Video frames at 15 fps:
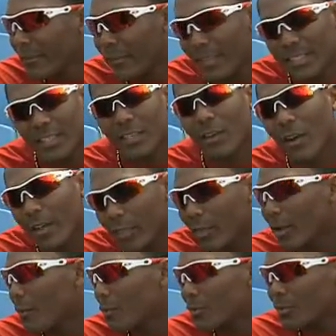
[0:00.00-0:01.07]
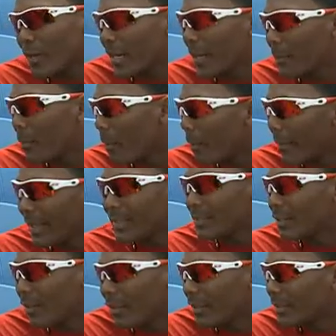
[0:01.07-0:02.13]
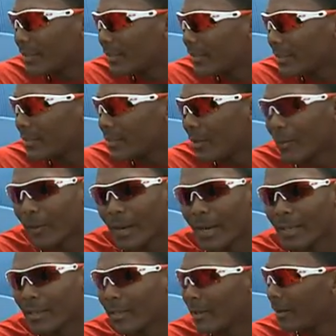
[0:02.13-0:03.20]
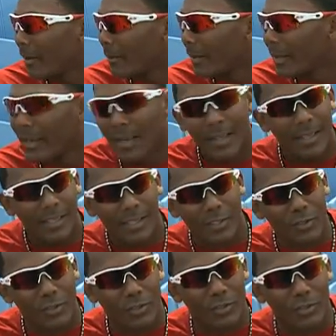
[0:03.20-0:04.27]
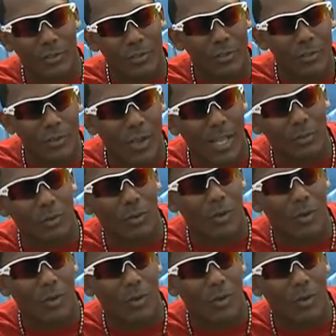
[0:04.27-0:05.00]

physical he thought he was ready, but mental he's, he's not ready. You know what I mean? You just you have